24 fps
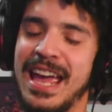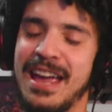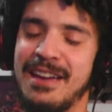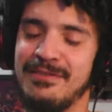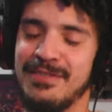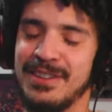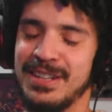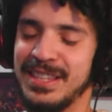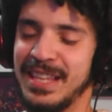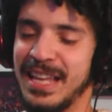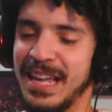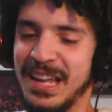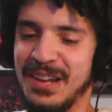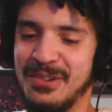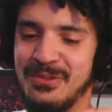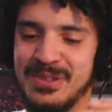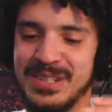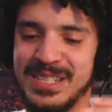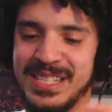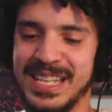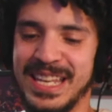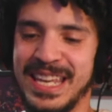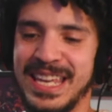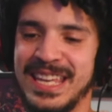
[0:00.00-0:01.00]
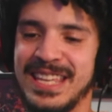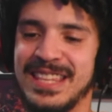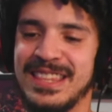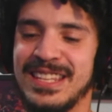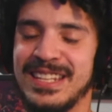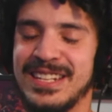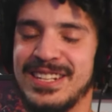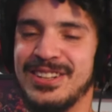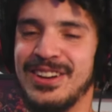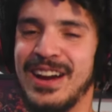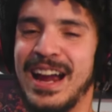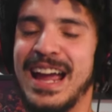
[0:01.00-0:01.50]
everything was in
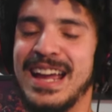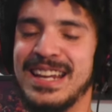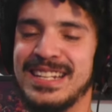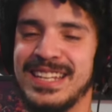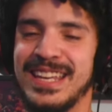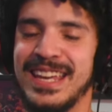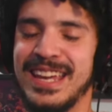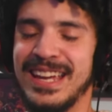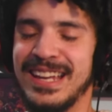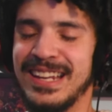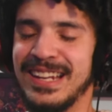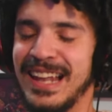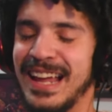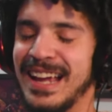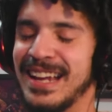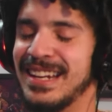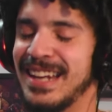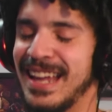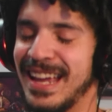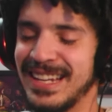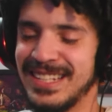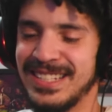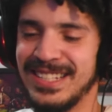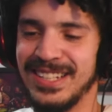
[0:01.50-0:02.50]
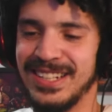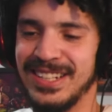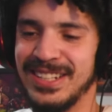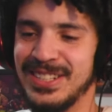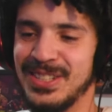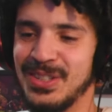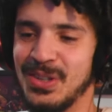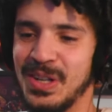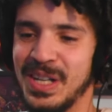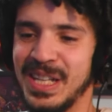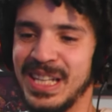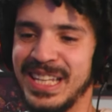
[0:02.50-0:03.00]
the trash can, like next to the
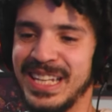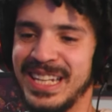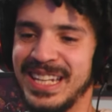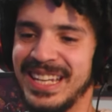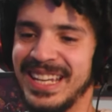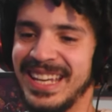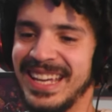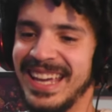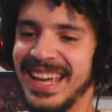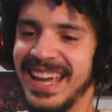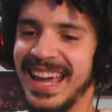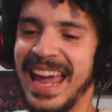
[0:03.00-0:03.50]
toilet.